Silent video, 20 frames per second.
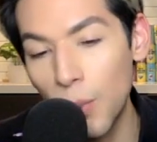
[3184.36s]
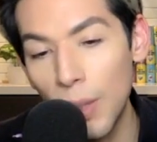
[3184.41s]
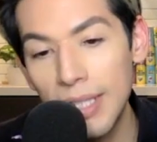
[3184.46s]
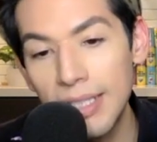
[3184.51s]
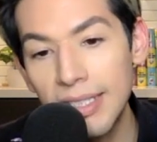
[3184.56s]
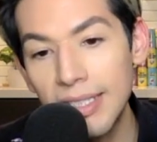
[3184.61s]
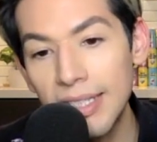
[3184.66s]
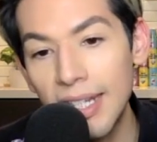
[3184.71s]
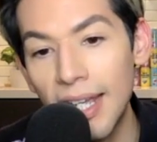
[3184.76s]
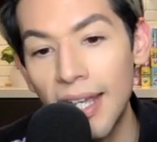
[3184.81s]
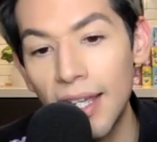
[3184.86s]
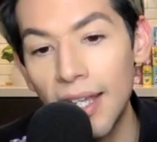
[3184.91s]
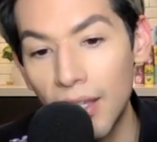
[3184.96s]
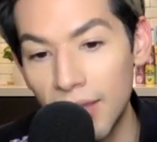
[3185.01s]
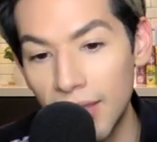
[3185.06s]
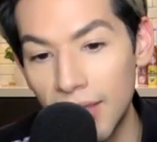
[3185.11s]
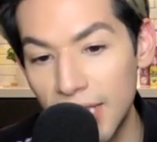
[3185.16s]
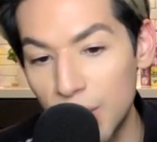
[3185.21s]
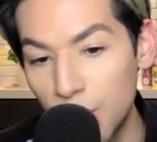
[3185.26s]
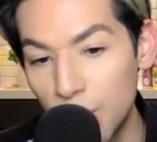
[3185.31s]
Wednesday.
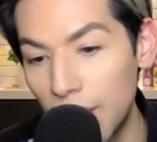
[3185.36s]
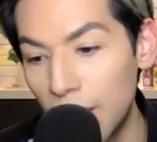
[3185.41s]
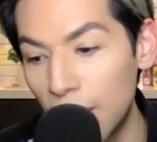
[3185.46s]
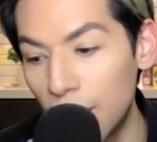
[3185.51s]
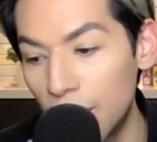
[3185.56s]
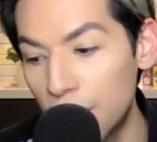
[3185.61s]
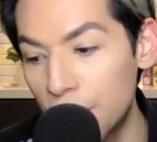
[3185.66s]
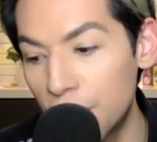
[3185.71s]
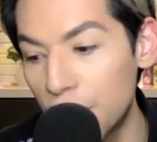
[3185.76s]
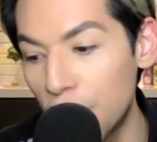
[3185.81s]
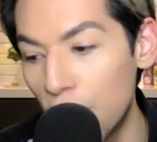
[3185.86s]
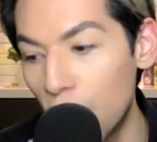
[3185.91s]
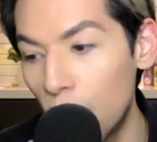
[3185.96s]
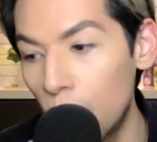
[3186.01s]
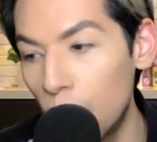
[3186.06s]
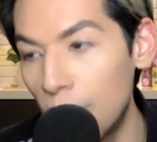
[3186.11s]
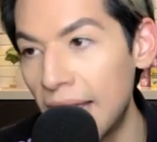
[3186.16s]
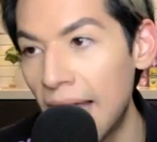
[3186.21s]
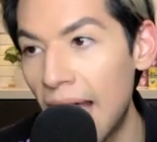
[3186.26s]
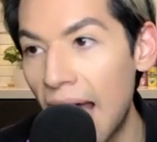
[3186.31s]
This week on the show,
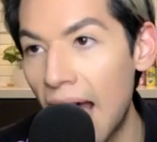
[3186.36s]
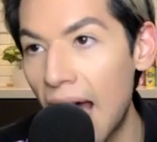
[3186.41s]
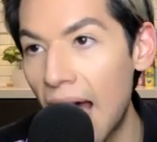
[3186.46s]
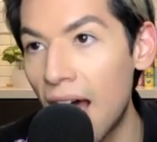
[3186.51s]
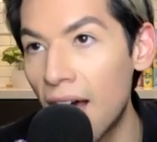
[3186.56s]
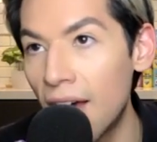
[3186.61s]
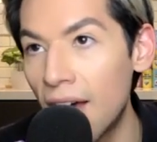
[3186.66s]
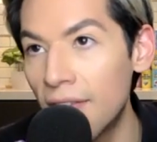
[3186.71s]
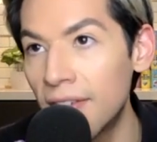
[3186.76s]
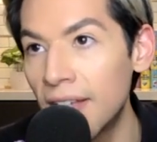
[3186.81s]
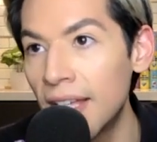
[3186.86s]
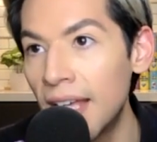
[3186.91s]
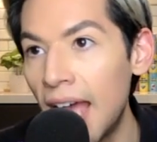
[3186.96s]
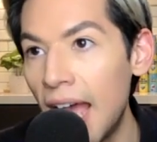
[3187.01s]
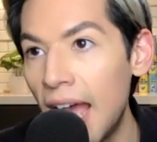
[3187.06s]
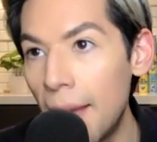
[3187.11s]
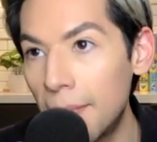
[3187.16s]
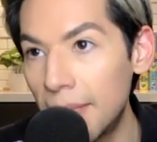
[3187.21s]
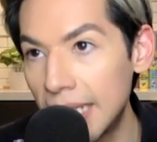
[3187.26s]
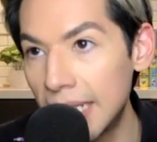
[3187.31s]
we have
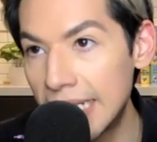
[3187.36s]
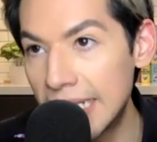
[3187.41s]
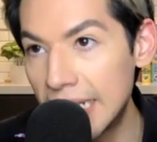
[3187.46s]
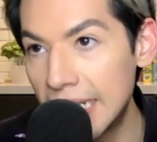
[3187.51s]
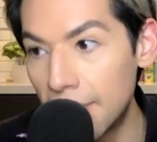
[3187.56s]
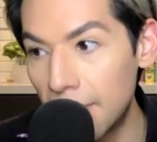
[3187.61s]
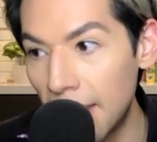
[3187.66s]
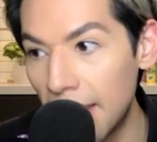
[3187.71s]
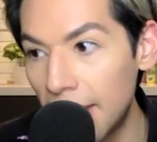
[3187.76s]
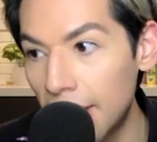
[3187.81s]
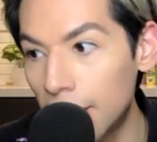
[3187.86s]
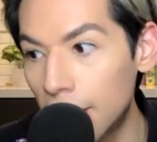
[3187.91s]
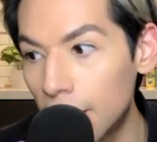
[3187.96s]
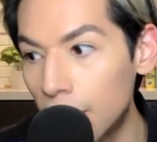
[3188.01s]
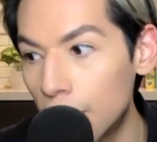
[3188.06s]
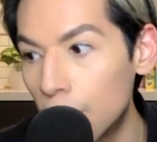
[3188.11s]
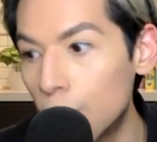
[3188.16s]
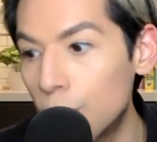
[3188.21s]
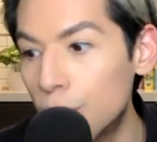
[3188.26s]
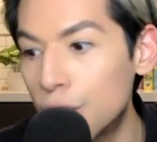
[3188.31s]
Emily D.
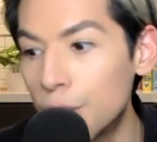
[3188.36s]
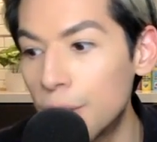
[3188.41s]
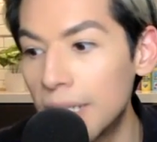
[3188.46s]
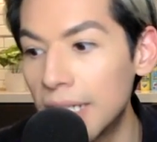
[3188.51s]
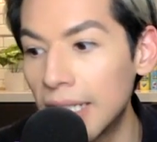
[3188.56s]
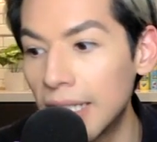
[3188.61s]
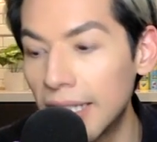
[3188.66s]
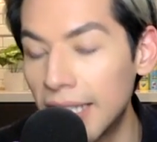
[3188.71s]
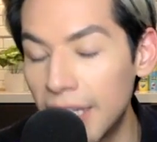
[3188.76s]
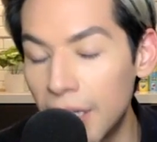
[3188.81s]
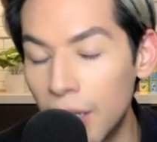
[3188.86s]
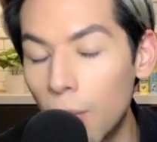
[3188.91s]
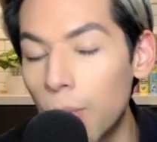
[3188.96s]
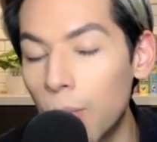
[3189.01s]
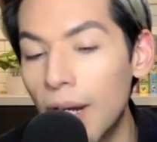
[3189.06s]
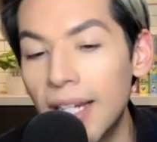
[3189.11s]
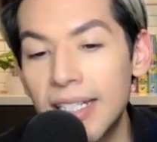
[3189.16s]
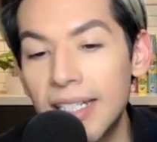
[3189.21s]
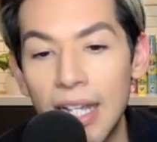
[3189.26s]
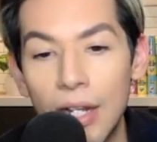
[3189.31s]
Baker, who's doing a legal
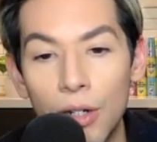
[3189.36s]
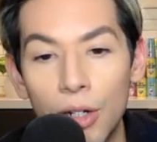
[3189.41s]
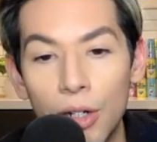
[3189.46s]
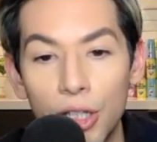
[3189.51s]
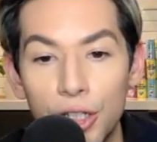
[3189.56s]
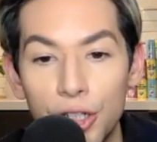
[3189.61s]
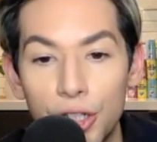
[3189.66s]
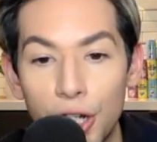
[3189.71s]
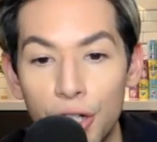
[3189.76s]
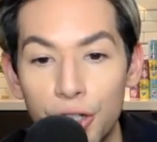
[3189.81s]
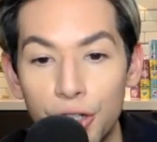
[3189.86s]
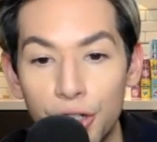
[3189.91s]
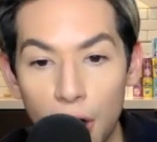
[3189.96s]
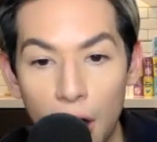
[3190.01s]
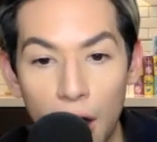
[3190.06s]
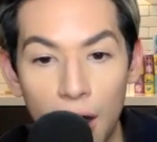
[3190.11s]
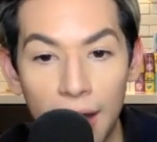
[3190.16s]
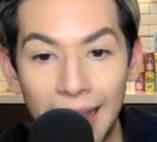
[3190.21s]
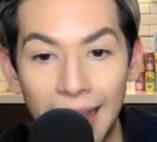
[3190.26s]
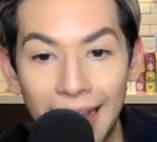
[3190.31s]
breakdown on the Jen
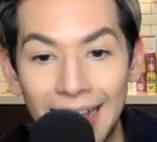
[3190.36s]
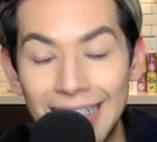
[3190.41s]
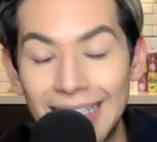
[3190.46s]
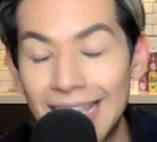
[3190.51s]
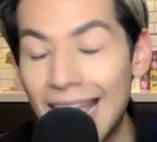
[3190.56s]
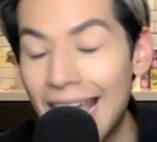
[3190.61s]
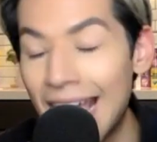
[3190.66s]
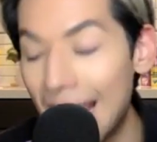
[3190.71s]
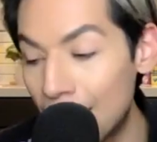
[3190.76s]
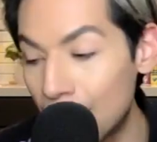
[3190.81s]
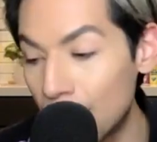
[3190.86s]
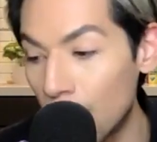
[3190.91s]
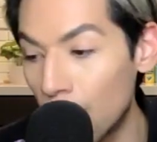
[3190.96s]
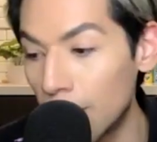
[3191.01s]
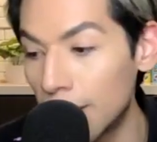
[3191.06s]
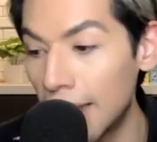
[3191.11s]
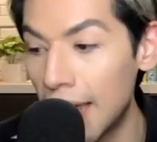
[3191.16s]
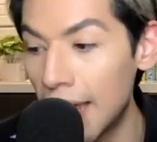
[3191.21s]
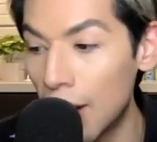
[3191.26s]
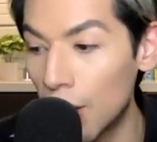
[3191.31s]
Shah case and
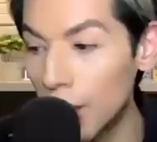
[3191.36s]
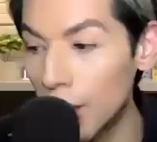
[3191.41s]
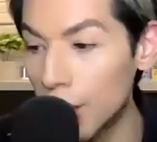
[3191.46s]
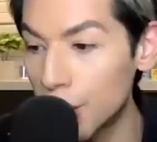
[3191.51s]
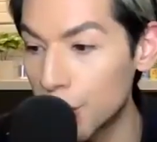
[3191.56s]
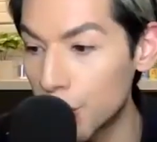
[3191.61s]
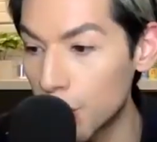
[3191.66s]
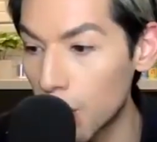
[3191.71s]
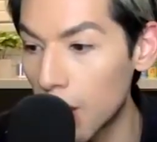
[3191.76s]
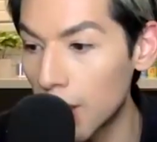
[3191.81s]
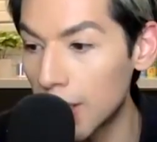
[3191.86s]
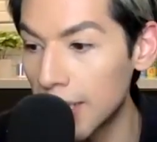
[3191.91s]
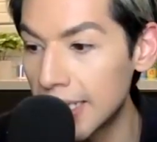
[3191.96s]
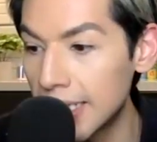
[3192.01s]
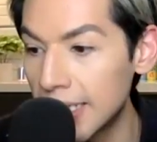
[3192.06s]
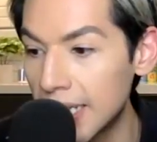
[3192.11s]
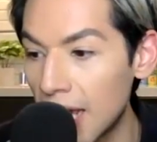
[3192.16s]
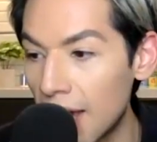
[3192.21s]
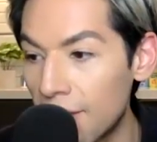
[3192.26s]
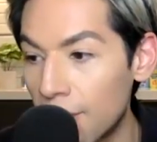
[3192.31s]
on the Erika Girardi
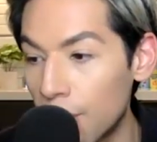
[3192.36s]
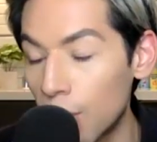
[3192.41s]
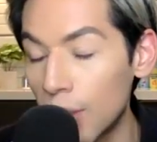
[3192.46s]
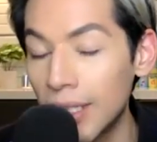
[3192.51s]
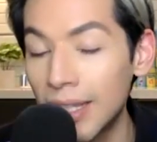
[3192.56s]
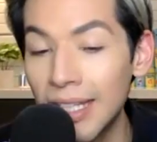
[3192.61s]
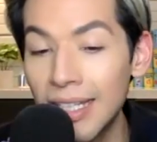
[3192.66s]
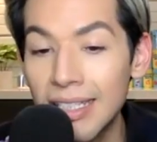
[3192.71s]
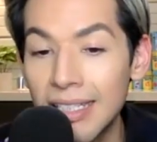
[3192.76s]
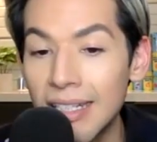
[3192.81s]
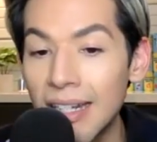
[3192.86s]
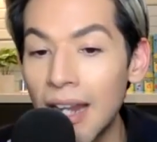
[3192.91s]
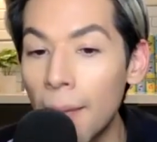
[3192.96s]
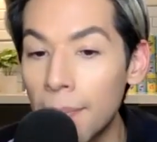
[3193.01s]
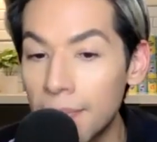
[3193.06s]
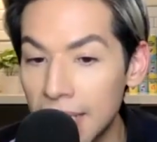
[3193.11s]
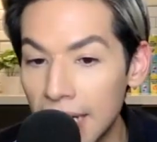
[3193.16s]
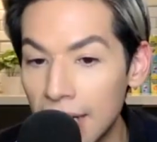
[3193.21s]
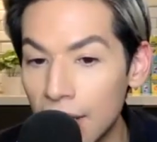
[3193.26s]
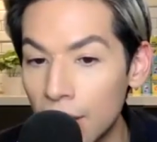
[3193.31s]
stuff, or at least an
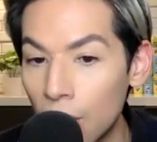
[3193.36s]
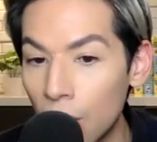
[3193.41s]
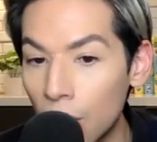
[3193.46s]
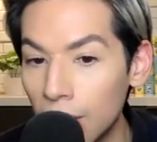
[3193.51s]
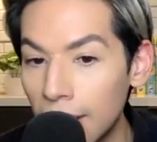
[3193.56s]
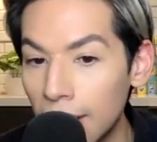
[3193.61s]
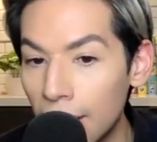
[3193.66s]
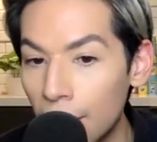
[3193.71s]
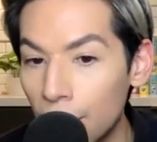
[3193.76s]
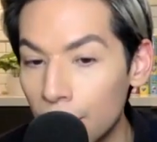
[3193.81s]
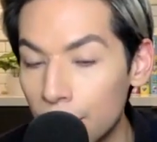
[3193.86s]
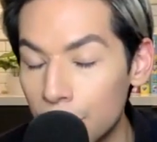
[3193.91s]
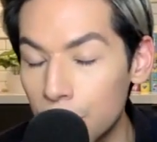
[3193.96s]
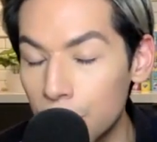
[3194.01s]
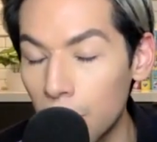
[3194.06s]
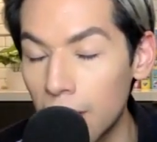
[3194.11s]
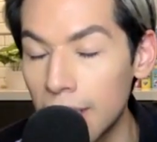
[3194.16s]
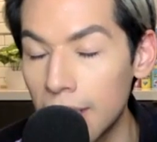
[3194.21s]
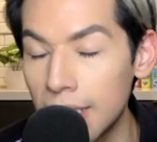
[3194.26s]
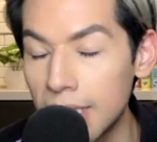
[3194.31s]
update on all the Erika
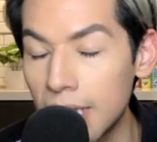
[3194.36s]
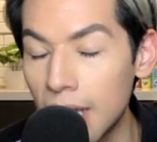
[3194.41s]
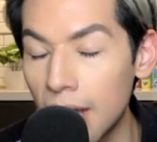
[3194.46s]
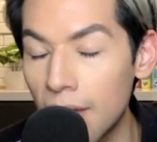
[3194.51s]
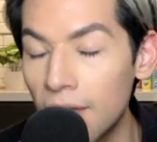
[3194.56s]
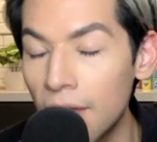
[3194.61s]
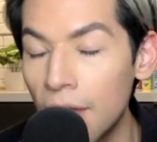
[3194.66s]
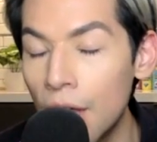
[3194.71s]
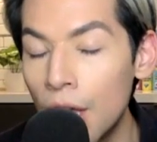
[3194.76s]
Girardi stuff.